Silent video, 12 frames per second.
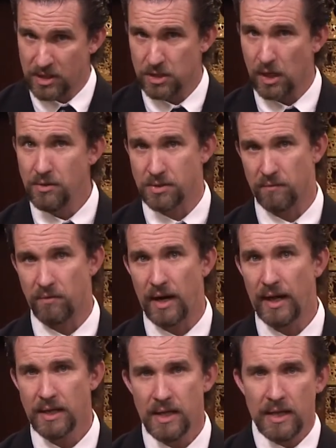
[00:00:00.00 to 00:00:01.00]
exclusive,
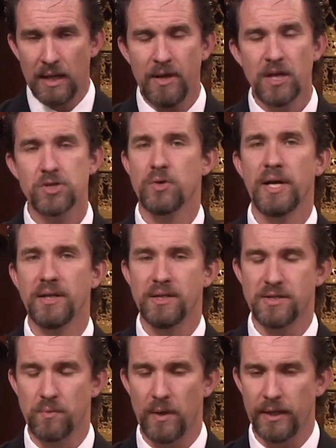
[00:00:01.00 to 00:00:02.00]
right? Let me illustrate it
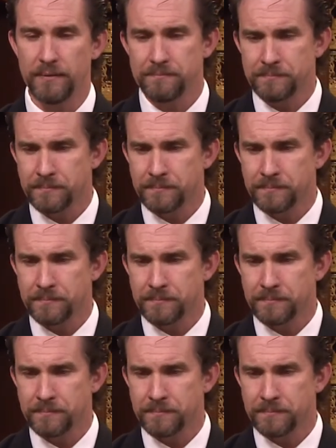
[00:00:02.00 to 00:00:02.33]
this way.